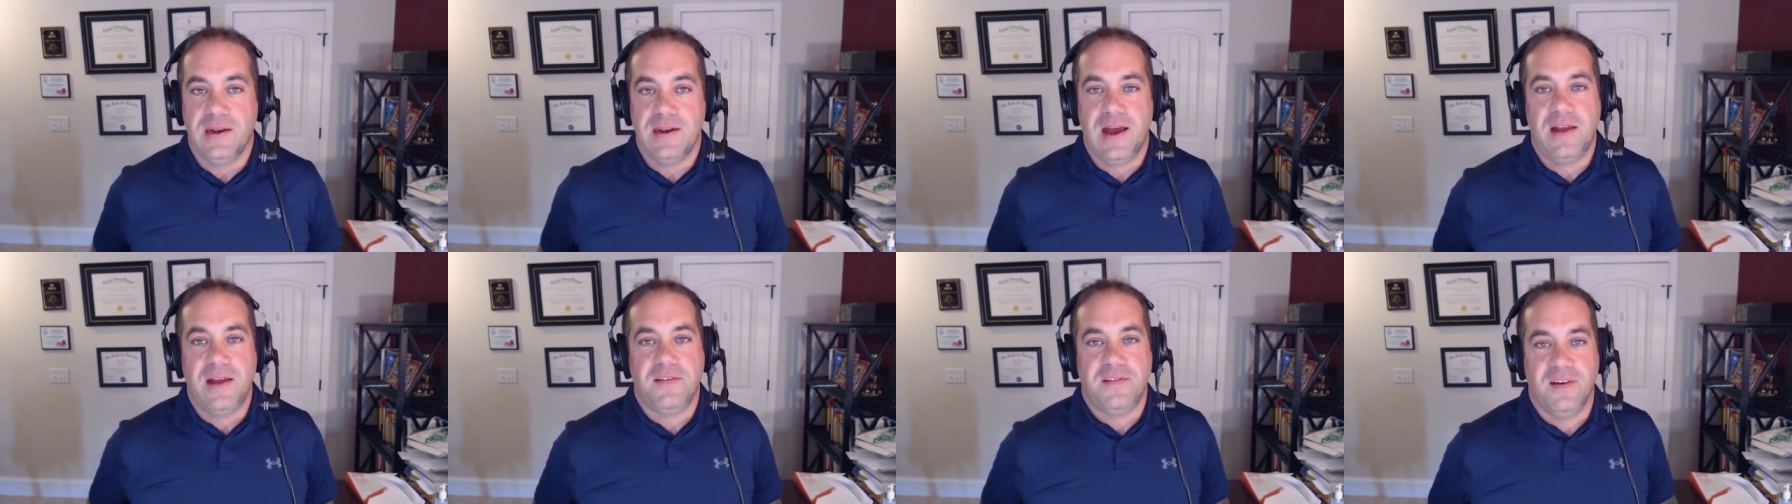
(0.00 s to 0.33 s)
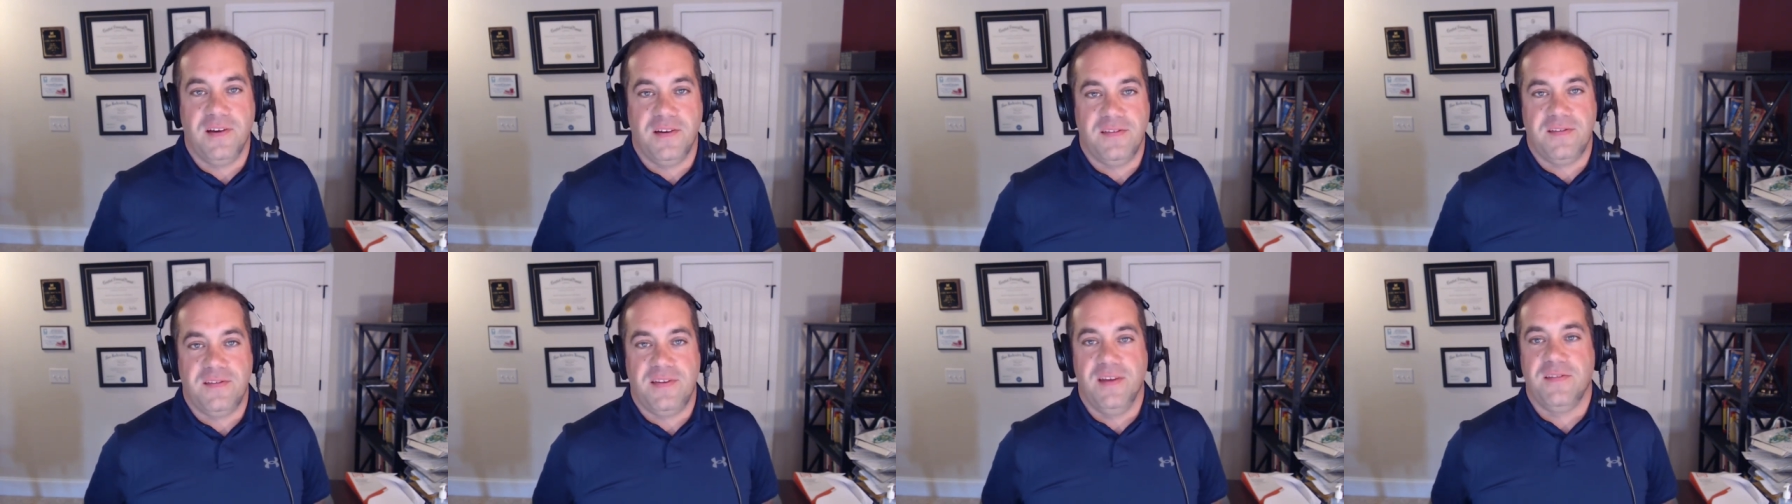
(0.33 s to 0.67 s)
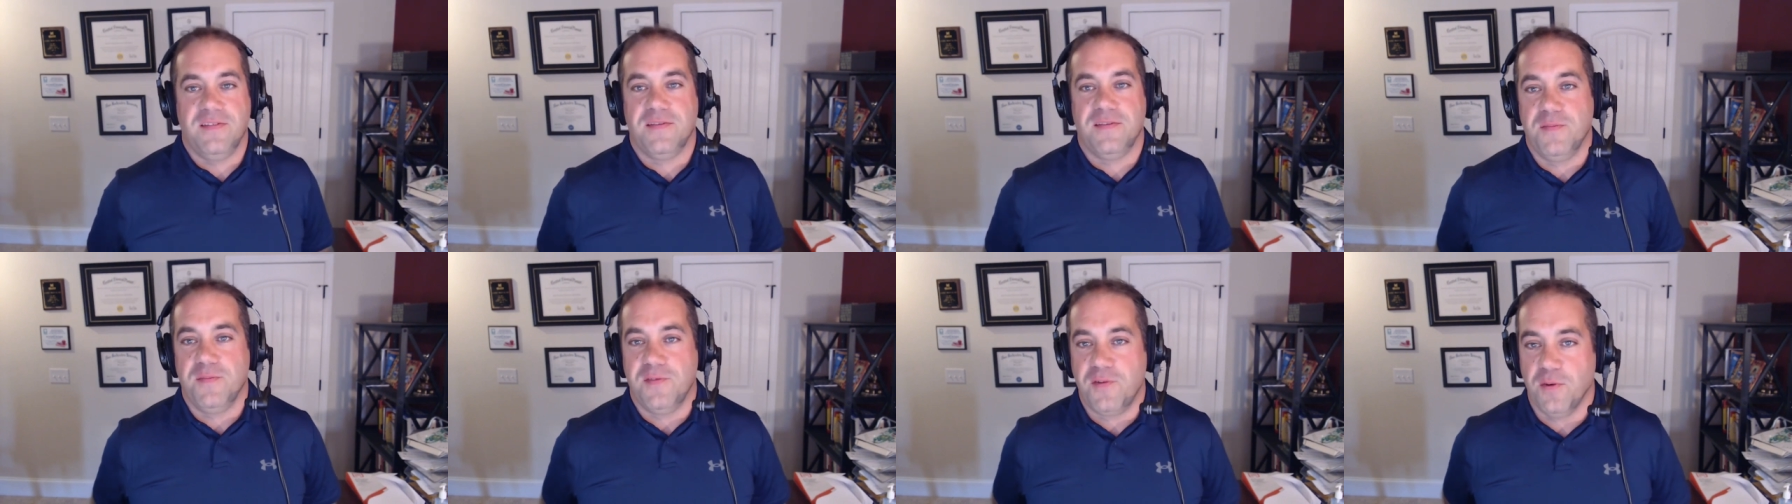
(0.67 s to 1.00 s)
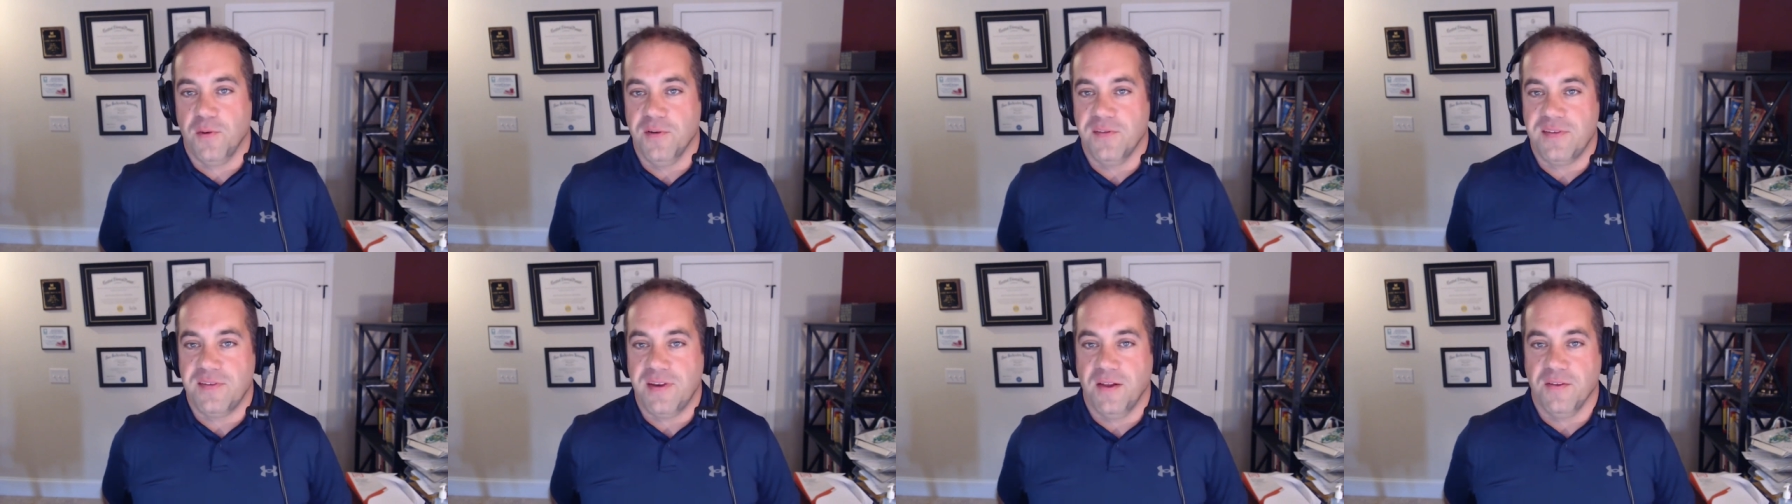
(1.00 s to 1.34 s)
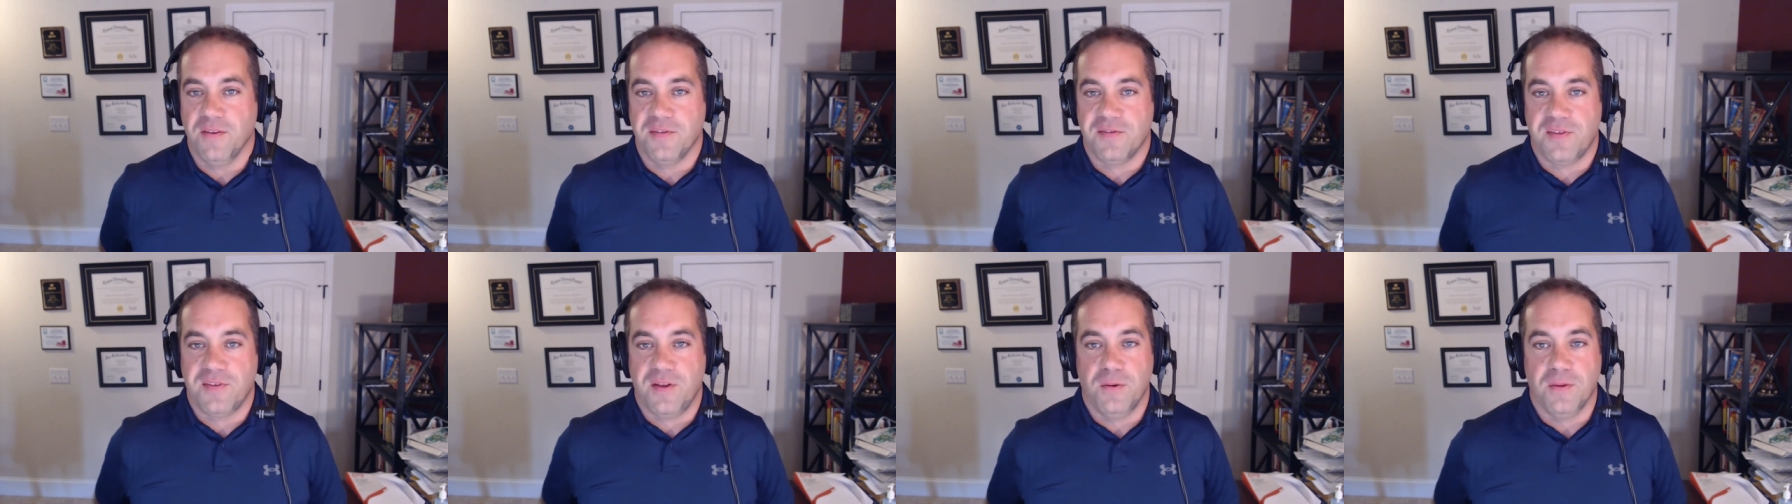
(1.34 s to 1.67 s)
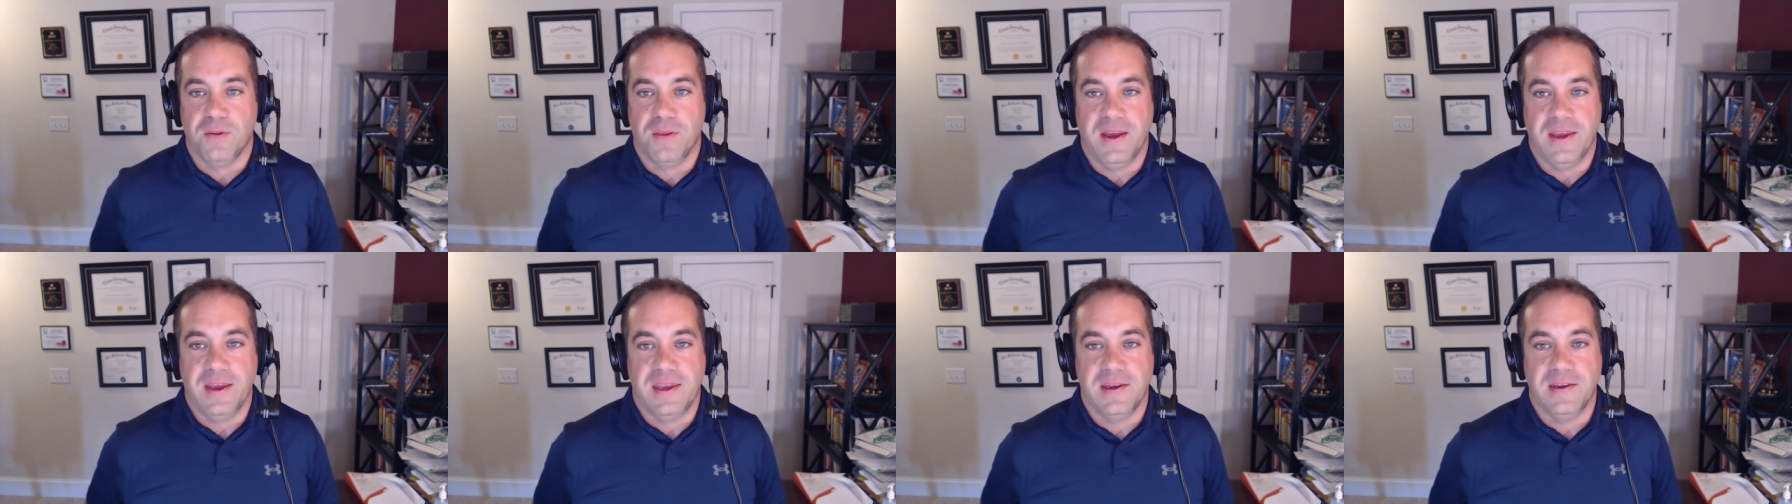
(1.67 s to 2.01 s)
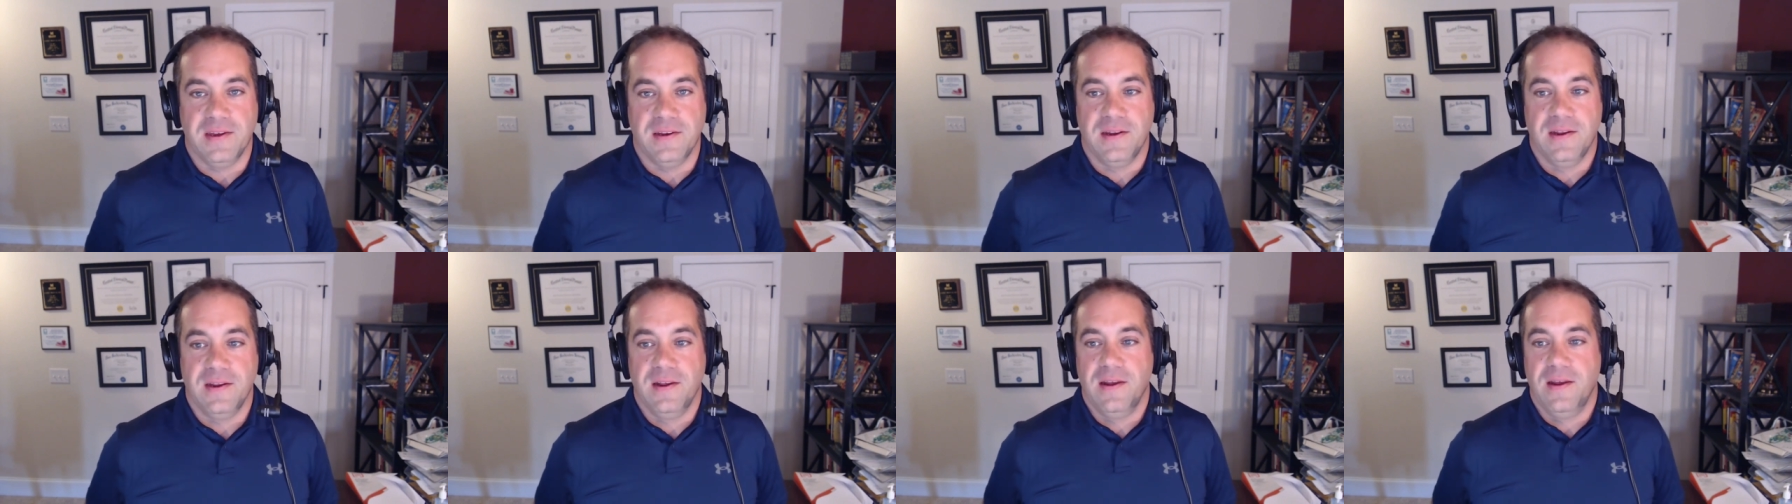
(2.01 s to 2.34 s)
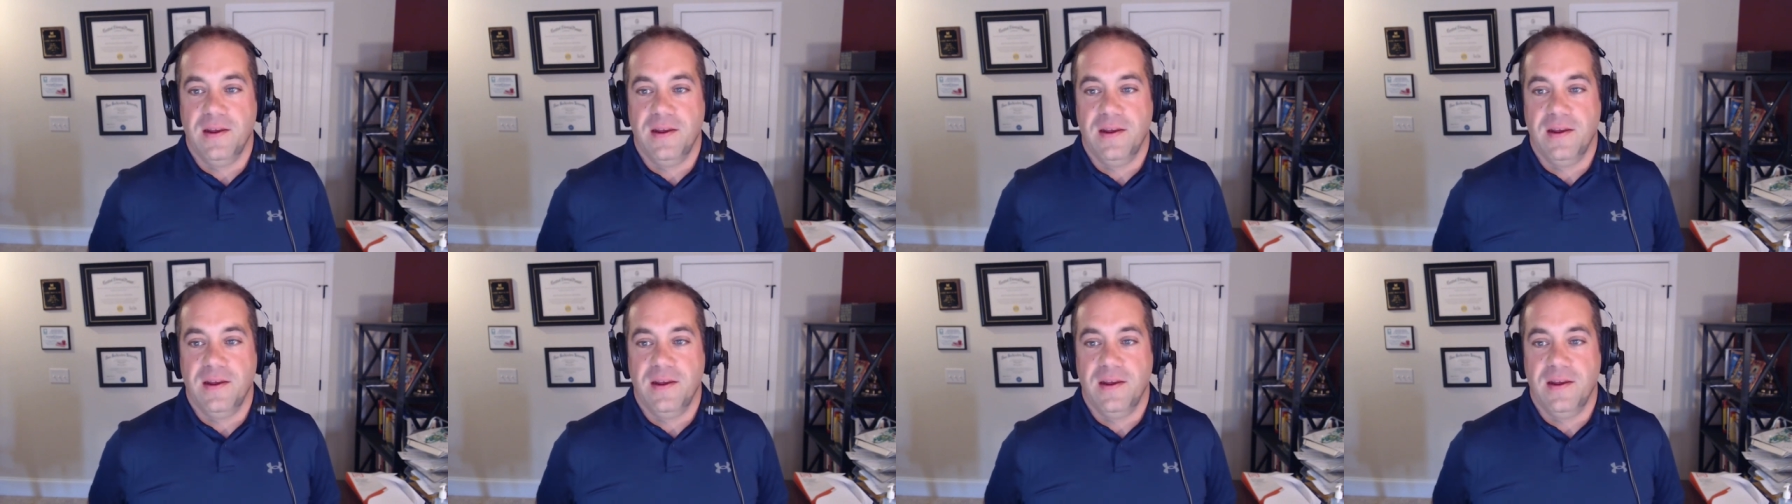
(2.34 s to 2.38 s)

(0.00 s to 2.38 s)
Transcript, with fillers: not just that some short sellers don't like it.